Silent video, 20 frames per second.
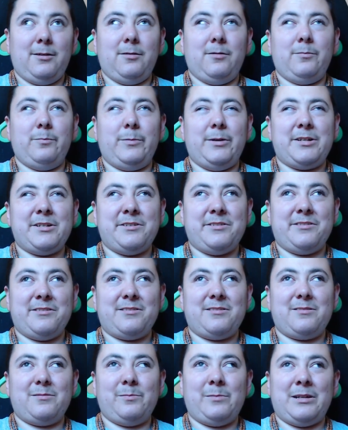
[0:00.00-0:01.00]

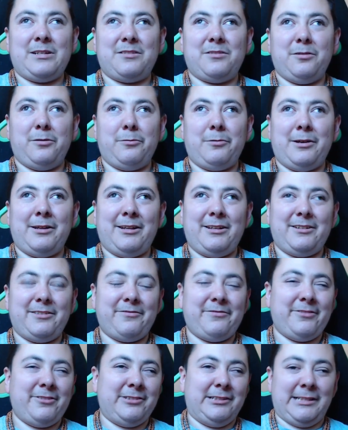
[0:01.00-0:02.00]
because my soul wanted to
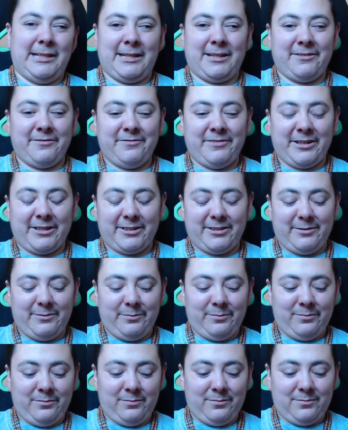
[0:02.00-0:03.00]
feel like a victim?